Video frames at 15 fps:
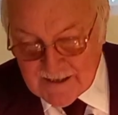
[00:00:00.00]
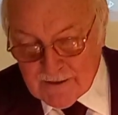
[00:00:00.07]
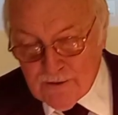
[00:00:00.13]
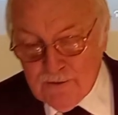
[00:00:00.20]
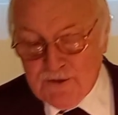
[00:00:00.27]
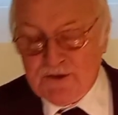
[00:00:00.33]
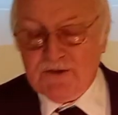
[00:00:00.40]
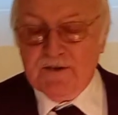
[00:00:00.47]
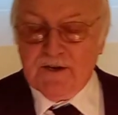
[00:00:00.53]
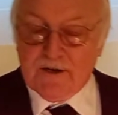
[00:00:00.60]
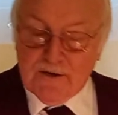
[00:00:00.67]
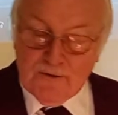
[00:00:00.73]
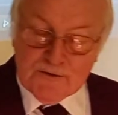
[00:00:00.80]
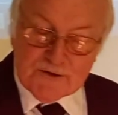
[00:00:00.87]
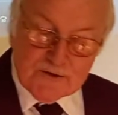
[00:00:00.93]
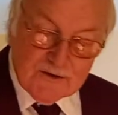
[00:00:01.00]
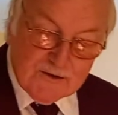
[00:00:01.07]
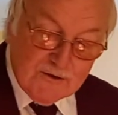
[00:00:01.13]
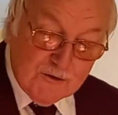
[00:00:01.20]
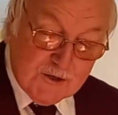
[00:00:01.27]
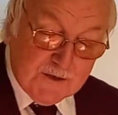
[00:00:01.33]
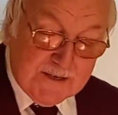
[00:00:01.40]
closer and closer and
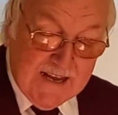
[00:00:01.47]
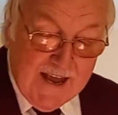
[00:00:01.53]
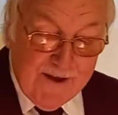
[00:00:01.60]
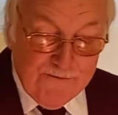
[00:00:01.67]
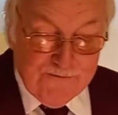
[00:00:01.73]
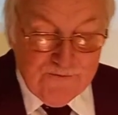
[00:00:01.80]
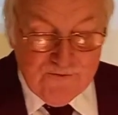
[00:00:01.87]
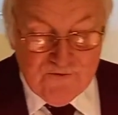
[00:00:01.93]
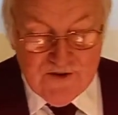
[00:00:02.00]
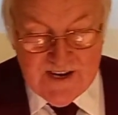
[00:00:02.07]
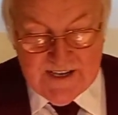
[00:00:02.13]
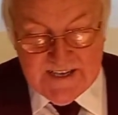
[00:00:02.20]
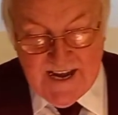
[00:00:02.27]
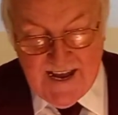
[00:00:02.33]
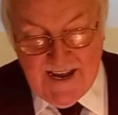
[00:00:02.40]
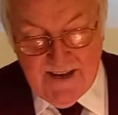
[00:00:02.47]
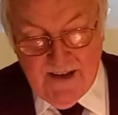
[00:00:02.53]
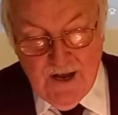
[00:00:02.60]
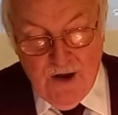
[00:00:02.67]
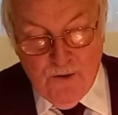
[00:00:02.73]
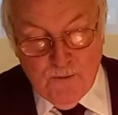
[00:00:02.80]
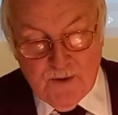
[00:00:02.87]
closer, and every day
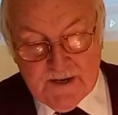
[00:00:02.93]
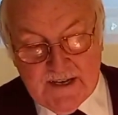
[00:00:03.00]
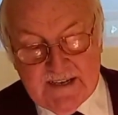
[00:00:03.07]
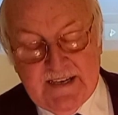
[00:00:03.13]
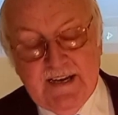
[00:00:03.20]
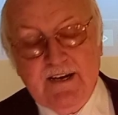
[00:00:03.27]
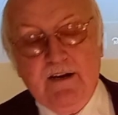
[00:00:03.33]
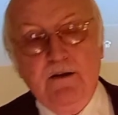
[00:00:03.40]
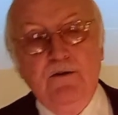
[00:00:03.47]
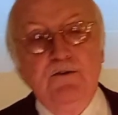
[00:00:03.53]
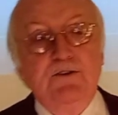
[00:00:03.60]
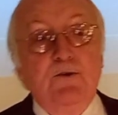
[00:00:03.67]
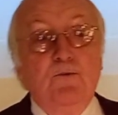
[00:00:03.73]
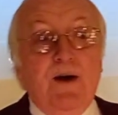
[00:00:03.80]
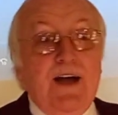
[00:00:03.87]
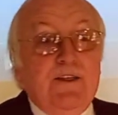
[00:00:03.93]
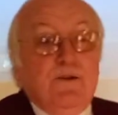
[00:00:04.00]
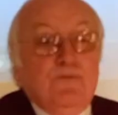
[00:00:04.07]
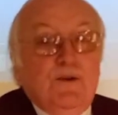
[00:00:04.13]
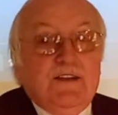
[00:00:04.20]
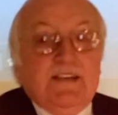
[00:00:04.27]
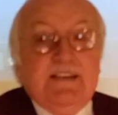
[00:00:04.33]
we're getting closer. Whether
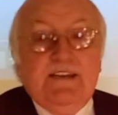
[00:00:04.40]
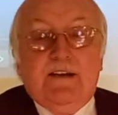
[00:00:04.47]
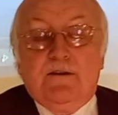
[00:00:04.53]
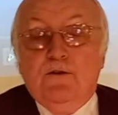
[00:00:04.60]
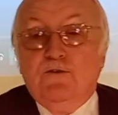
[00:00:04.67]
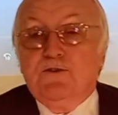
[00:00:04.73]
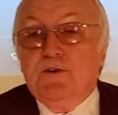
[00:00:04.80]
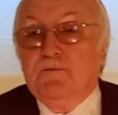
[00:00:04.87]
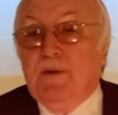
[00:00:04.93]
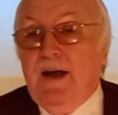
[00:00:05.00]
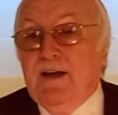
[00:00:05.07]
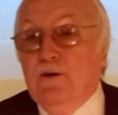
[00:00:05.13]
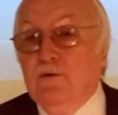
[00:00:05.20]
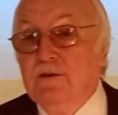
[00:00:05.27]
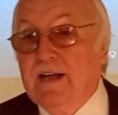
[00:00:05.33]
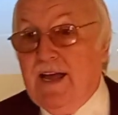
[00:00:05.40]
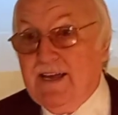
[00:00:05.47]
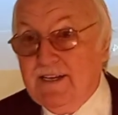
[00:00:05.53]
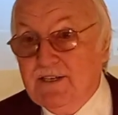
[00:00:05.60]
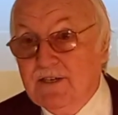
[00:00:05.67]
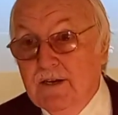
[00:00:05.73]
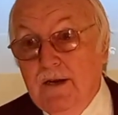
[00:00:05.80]
we're getting closer by old
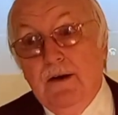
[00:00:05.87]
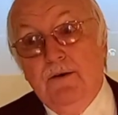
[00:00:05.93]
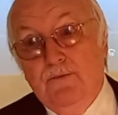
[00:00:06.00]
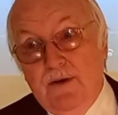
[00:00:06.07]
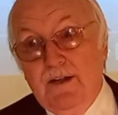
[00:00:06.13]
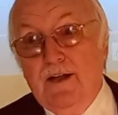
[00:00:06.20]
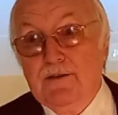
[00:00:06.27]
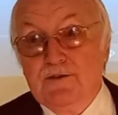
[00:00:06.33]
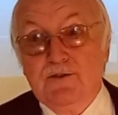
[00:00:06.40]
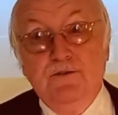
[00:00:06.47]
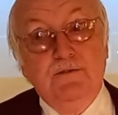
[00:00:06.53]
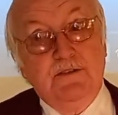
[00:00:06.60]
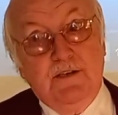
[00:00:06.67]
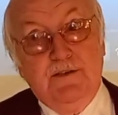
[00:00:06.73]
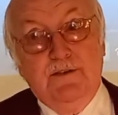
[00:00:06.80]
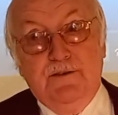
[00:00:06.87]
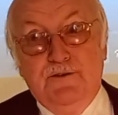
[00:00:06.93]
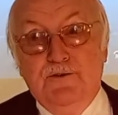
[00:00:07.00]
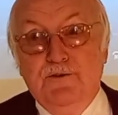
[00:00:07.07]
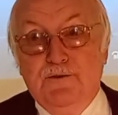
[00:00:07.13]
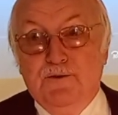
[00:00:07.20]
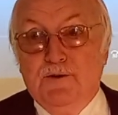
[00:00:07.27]
age, well, I'll soon see
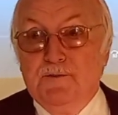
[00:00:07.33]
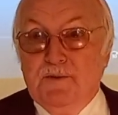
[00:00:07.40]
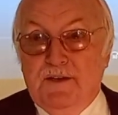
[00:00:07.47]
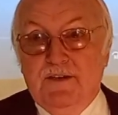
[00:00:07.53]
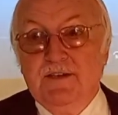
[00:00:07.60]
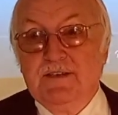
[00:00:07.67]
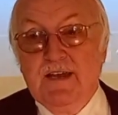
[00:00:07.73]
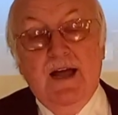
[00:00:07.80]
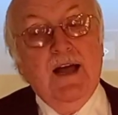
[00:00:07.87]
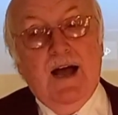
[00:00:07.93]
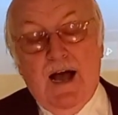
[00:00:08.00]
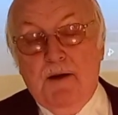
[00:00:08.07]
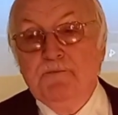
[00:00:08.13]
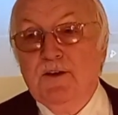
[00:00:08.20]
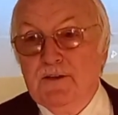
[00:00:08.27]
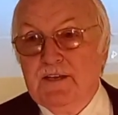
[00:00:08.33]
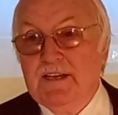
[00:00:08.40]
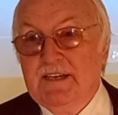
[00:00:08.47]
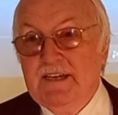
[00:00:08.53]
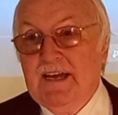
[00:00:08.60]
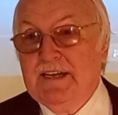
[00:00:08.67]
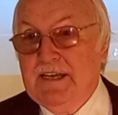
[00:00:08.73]
you, Lord, because I'm not
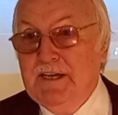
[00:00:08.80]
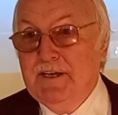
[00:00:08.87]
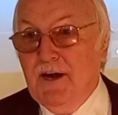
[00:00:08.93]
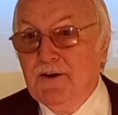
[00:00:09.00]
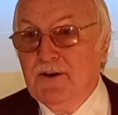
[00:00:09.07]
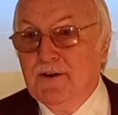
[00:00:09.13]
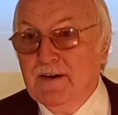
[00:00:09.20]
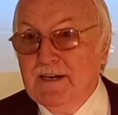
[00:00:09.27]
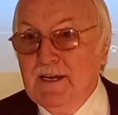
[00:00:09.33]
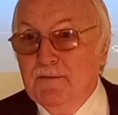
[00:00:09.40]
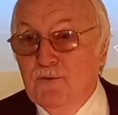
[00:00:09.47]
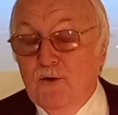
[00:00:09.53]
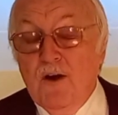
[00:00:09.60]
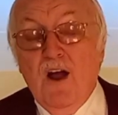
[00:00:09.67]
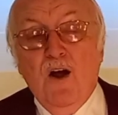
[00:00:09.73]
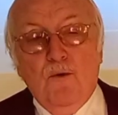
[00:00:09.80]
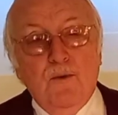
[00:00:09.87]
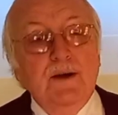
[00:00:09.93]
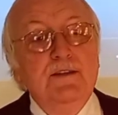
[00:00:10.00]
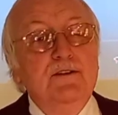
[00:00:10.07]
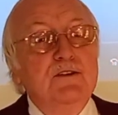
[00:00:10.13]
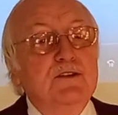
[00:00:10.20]
getting any younger anymore.
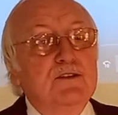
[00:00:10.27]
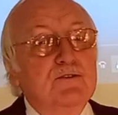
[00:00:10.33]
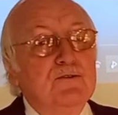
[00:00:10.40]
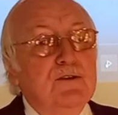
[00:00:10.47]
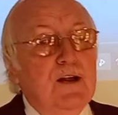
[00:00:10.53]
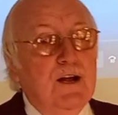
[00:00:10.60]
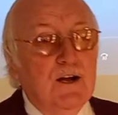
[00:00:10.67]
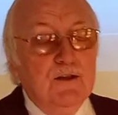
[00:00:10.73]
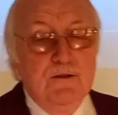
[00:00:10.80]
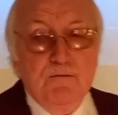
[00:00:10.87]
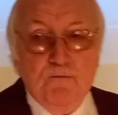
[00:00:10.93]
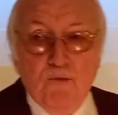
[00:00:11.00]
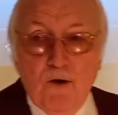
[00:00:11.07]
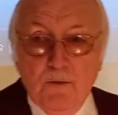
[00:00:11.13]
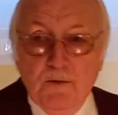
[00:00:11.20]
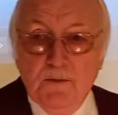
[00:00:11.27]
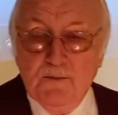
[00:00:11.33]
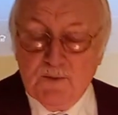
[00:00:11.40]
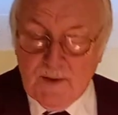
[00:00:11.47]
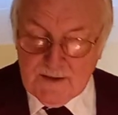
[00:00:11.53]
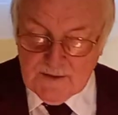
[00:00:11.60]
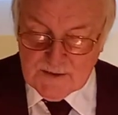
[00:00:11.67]
Whether it's through health problems,
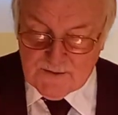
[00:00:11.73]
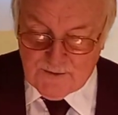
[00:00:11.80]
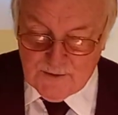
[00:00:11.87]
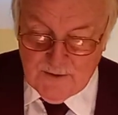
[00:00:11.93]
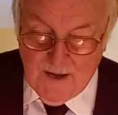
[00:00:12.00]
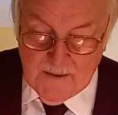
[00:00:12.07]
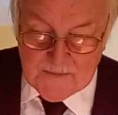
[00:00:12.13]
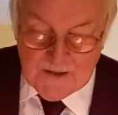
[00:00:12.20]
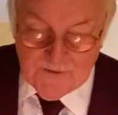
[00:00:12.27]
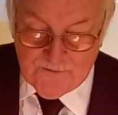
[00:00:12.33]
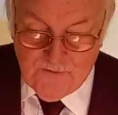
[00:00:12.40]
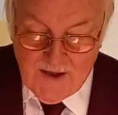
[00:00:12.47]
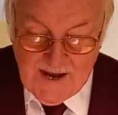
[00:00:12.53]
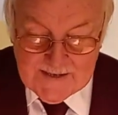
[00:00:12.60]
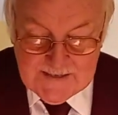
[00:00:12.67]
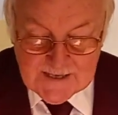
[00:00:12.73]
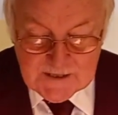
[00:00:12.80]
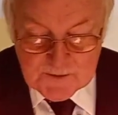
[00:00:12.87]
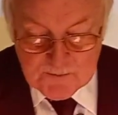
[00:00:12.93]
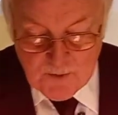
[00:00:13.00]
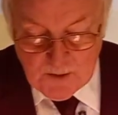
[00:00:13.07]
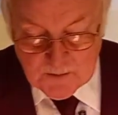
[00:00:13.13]
whether it's through finance
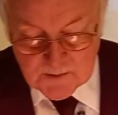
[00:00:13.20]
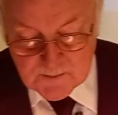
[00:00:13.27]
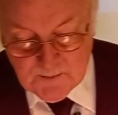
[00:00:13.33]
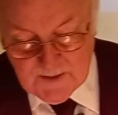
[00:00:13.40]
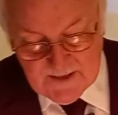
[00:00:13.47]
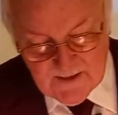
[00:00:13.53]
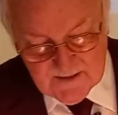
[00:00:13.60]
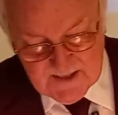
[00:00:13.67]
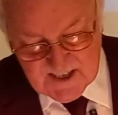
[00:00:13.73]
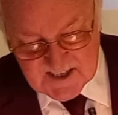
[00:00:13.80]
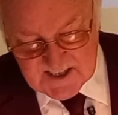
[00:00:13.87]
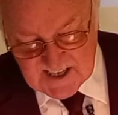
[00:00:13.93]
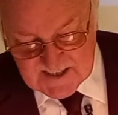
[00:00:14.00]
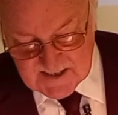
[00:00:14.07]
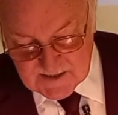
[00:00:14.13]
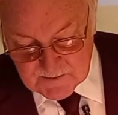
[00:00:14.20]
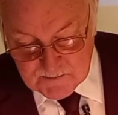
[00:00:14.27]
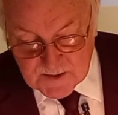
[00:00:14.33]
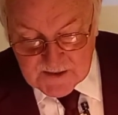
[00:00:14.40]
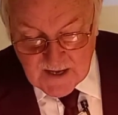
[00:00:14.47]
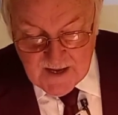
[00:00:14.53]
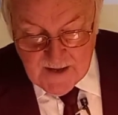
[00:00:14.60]
problems, whether it's sickness,
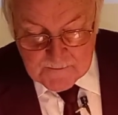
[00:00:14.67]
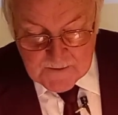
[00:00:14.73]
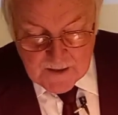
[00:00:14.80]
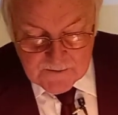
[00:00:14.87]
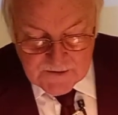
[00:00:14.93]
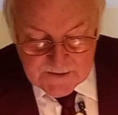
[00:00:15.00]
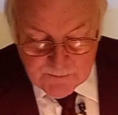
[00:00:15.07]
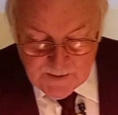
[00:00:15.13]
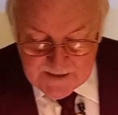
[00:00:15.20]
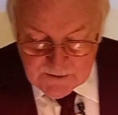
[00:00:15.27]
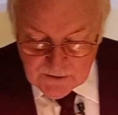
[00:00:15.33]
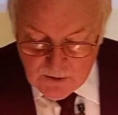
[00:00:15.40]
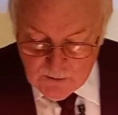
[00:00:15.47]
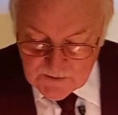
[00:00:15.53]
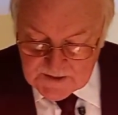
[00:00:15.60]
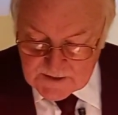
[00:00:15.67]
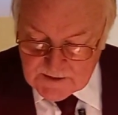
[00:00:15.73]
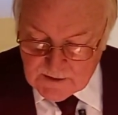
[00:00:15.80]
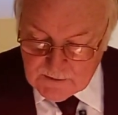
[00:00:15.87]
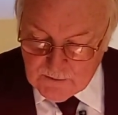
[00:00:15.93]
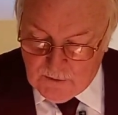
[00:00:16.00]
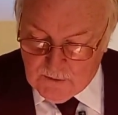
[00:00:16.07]
but we know that
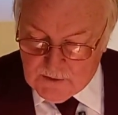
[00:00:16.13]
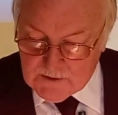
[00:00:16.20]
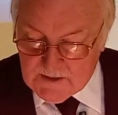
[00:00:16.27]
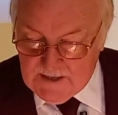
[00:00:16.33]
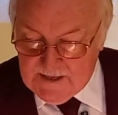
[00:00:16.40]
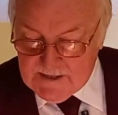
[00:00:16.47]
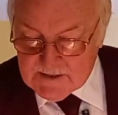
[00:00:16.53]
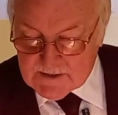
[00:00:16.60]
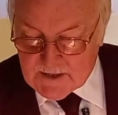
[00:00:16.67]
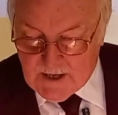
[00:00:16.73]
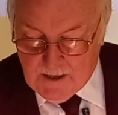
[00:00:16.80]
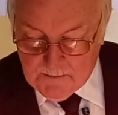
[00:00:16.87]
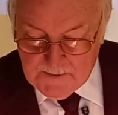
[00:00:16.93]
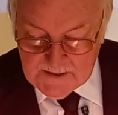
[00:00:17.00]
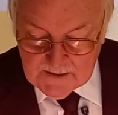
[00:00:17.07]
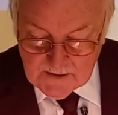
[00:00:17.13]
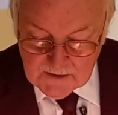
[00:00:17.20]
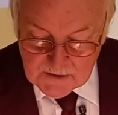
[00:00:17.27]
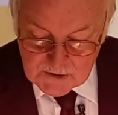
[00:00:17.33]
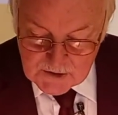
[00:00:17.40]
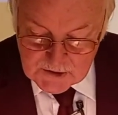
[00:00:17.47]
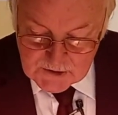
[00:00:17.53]
the Lord is coming
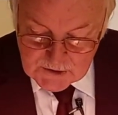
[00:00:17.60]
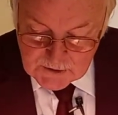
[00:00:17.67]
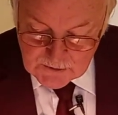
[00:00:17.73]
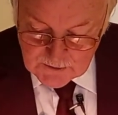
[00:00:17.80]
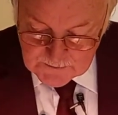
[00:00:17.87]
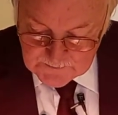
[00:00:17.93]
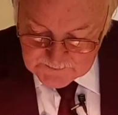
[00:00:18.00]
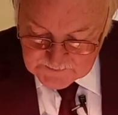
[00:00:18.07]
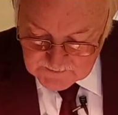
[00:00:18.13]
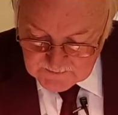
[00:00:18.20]
soon.